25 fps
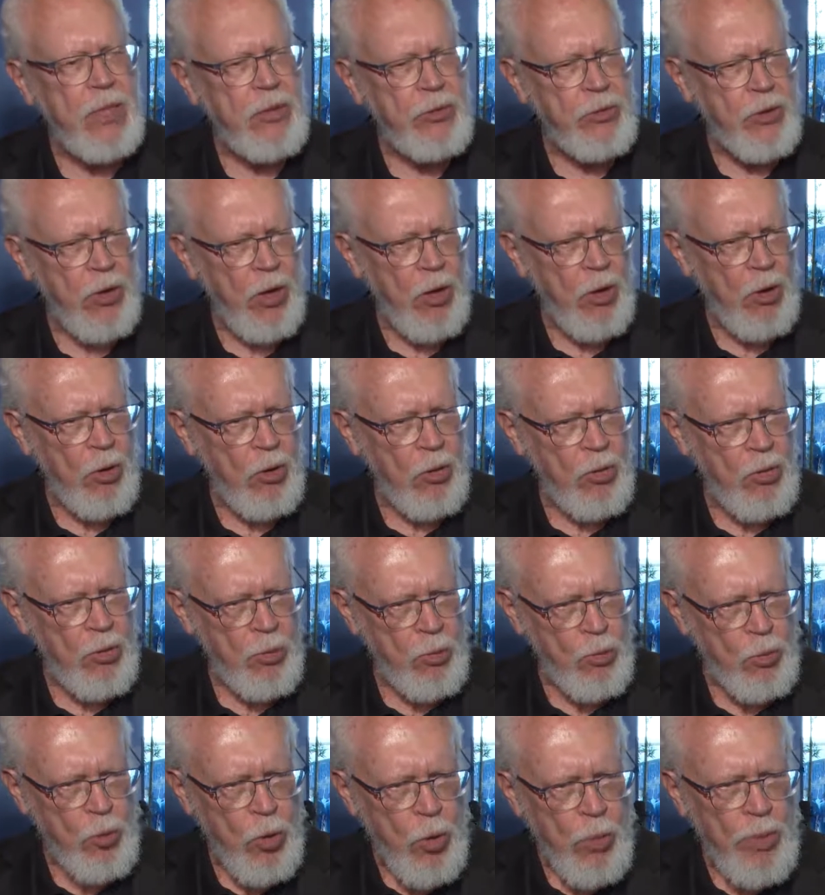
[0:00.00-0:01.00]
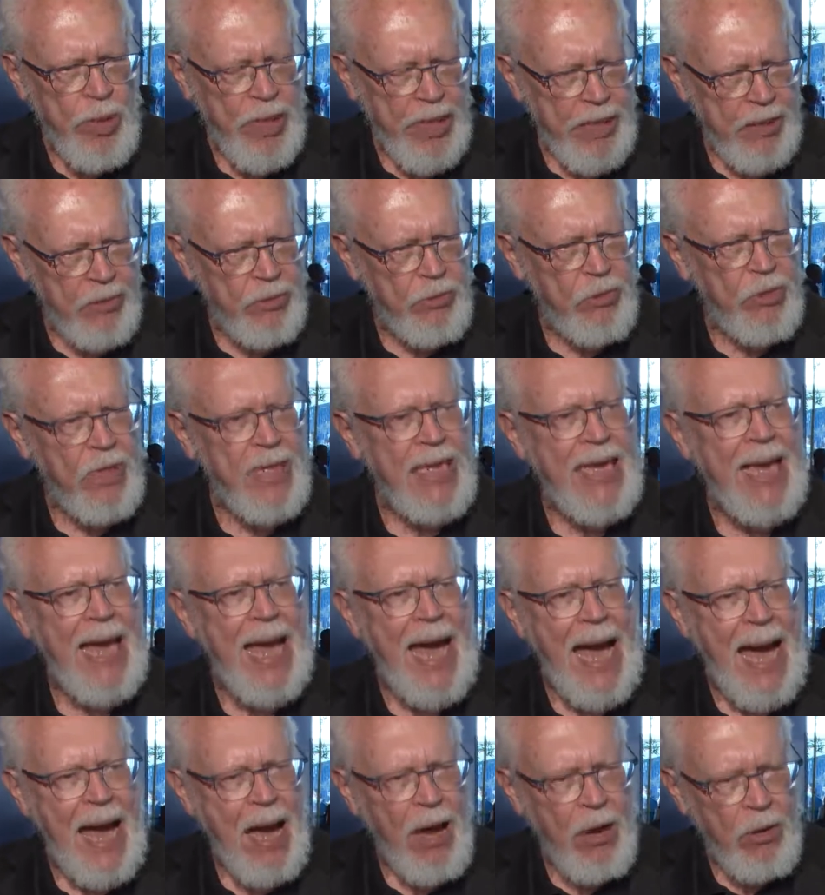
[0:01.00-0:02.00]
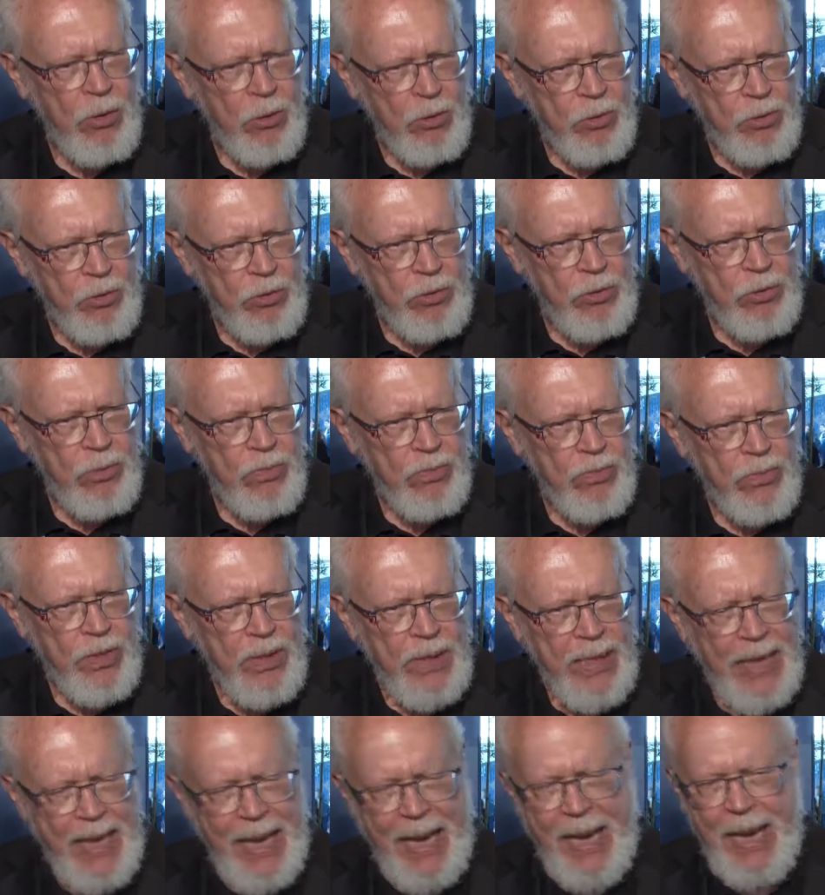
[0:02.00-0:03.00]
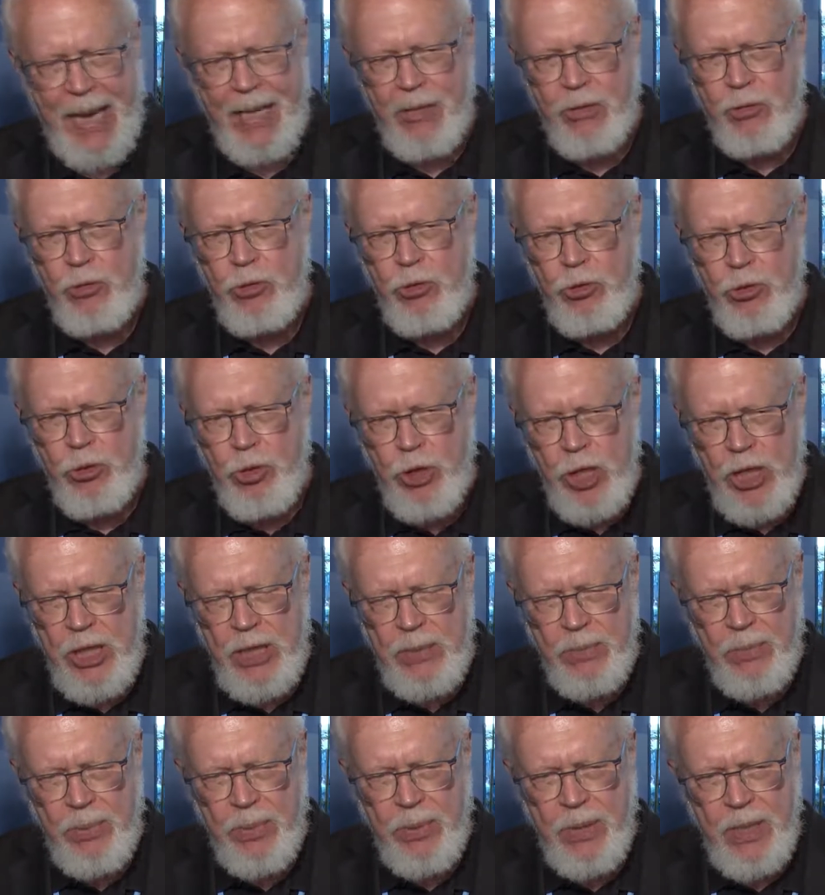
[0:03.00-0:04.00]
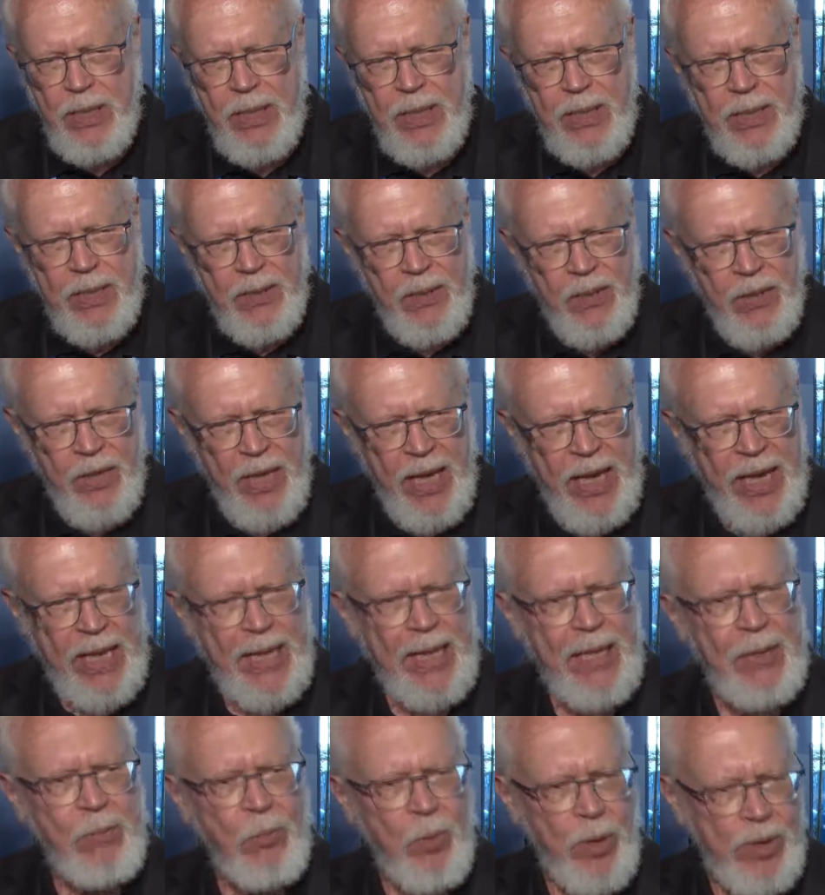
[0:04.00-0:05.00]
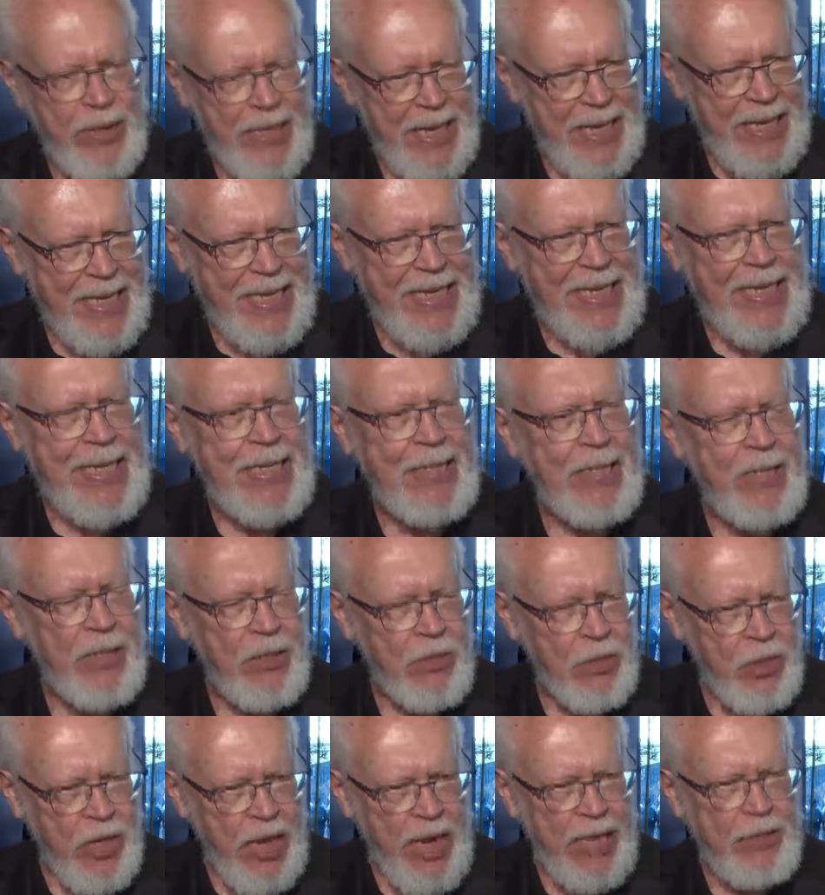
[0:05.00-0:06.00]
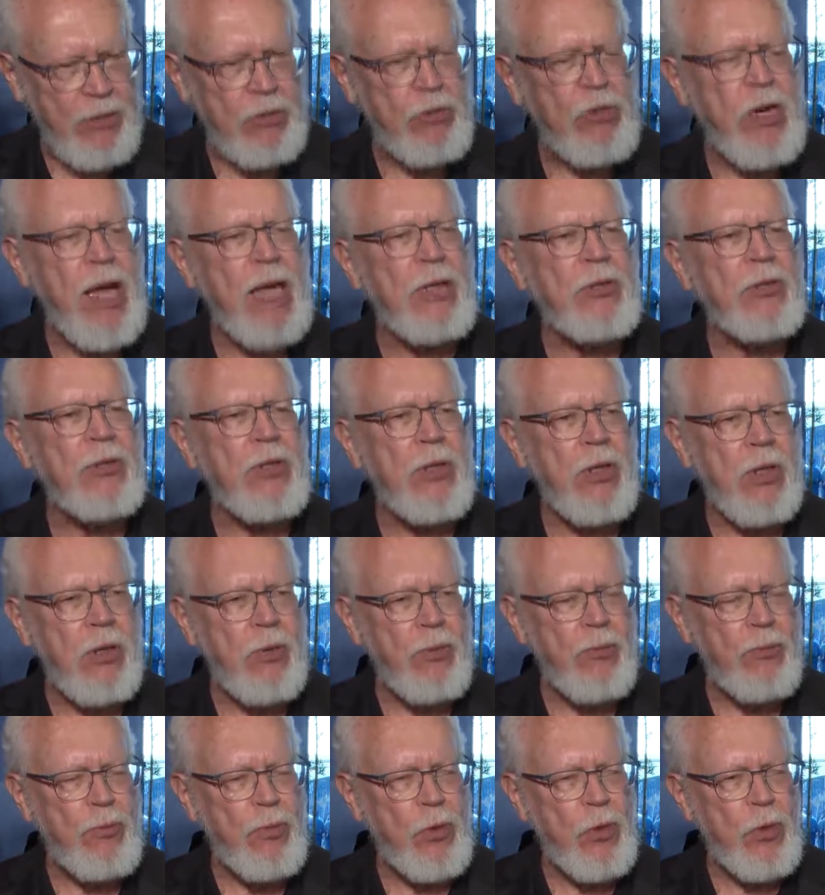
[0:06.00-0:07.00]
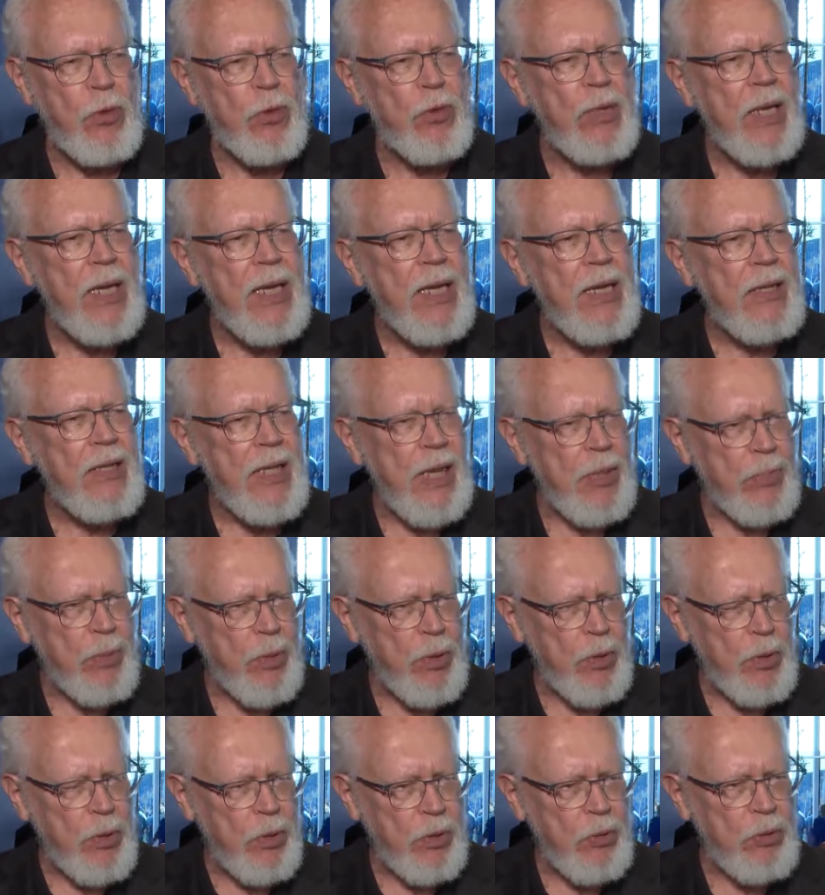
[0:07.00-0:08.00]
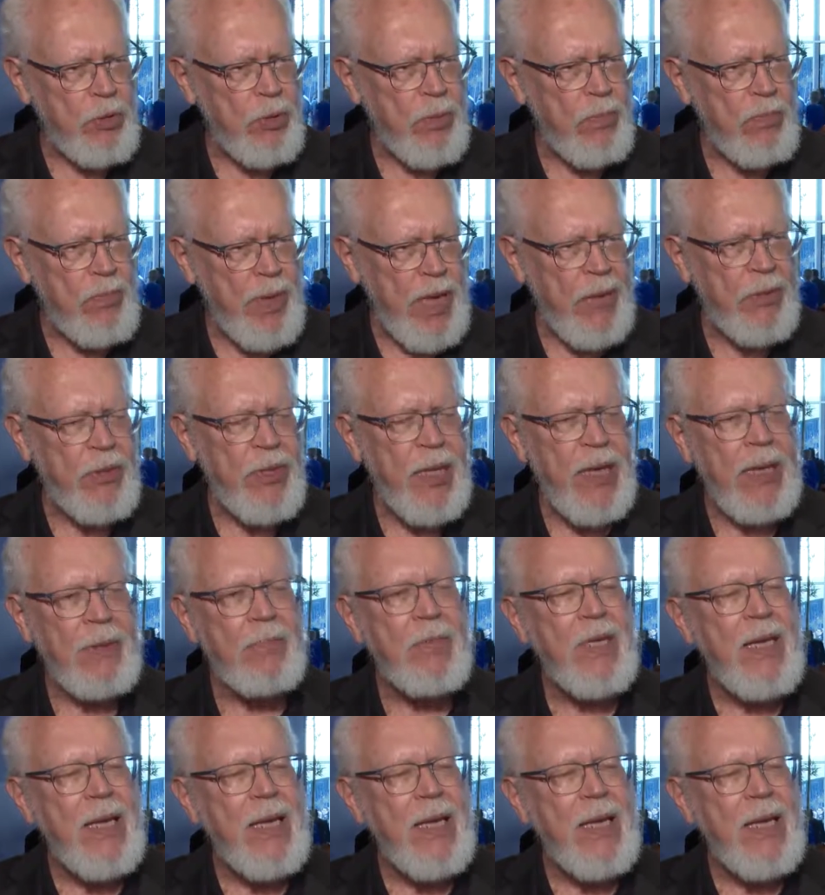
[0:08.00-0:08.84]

So ruminants, cows and sheep, when they eat and digest their food, they produce methane.